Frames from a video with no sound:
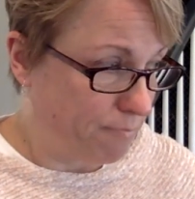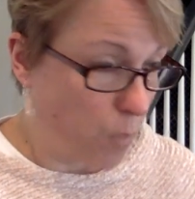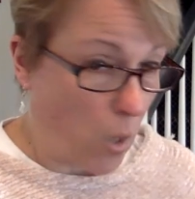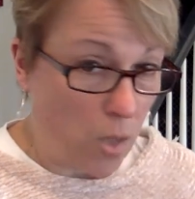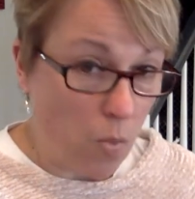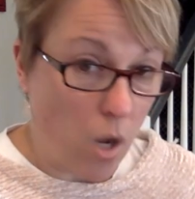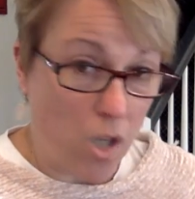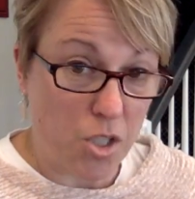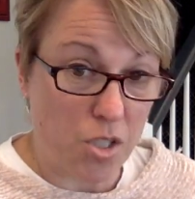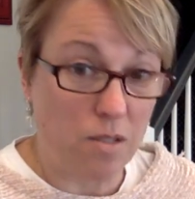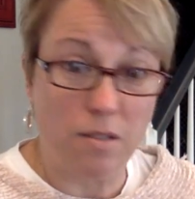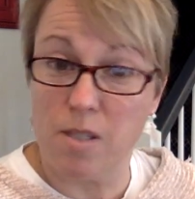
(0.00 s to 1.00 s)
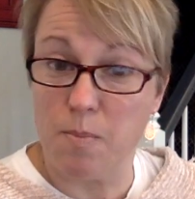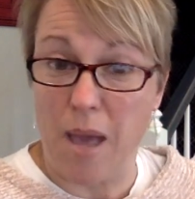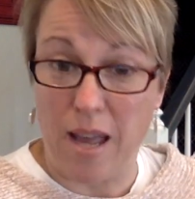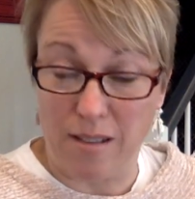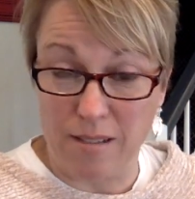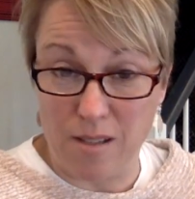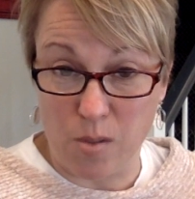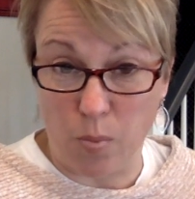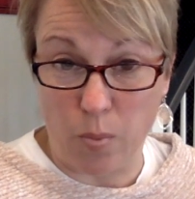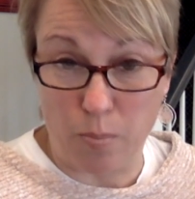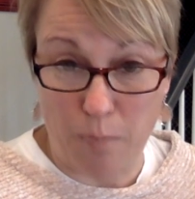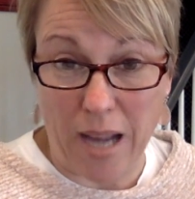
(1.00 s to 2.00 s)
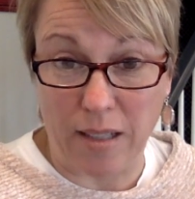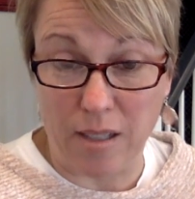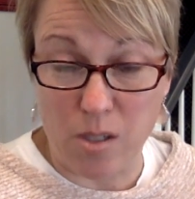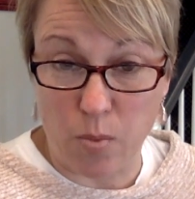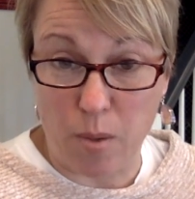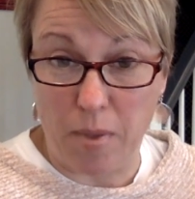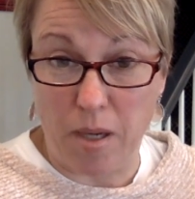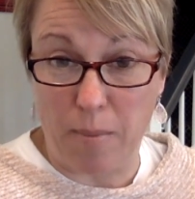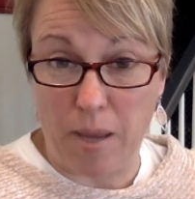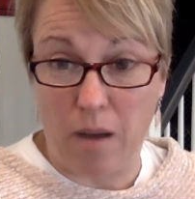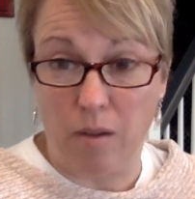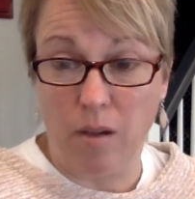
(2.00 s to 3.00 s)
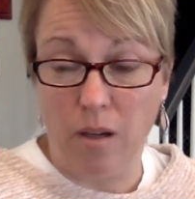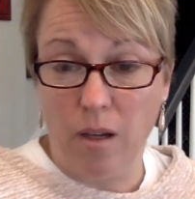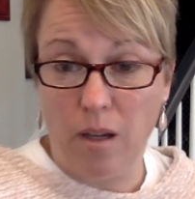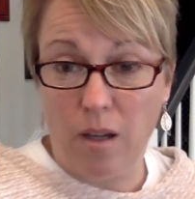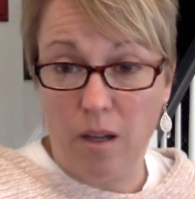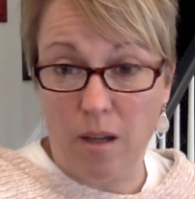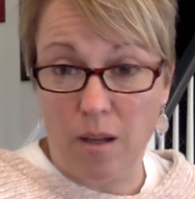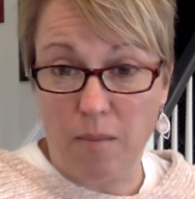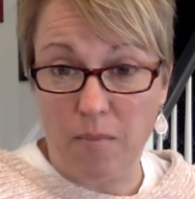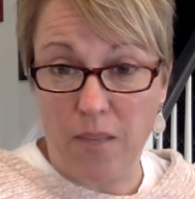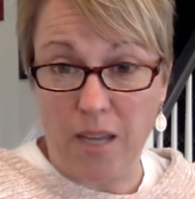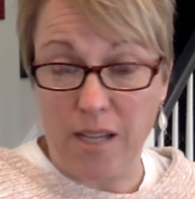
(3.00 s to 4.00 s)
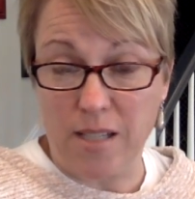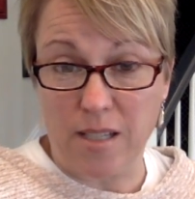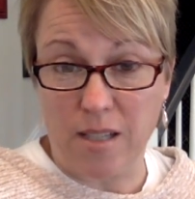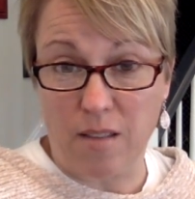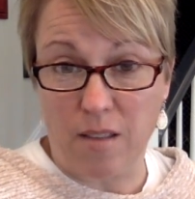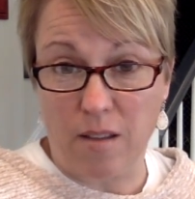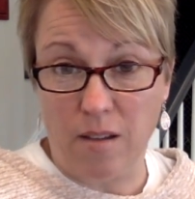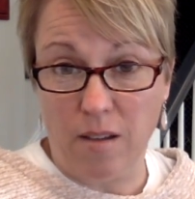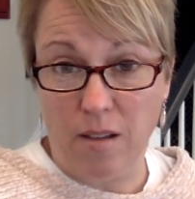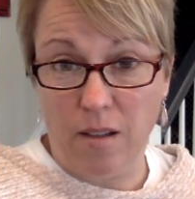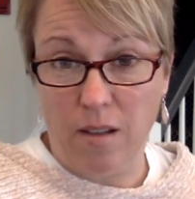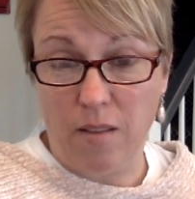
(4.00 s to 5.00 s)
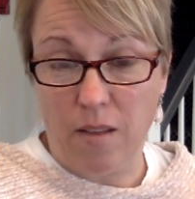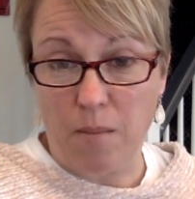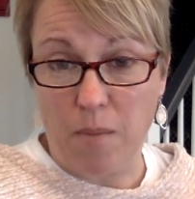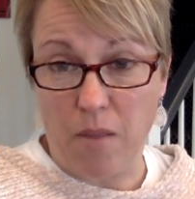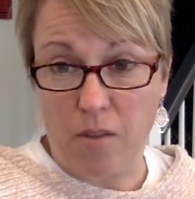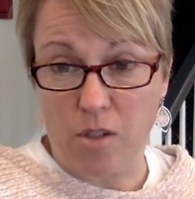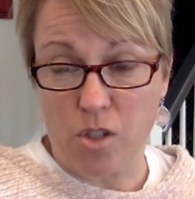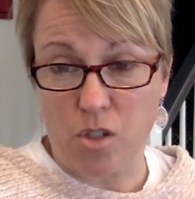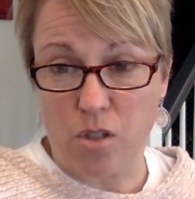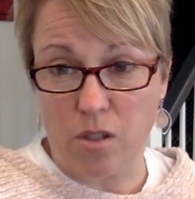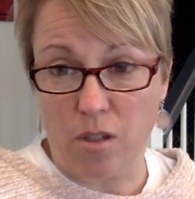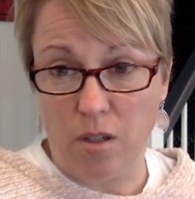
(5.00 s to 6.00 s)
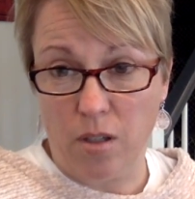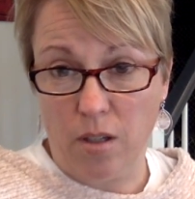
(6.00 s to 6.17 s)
brainwashed as bad as badly as women about um, the idea that that mothers should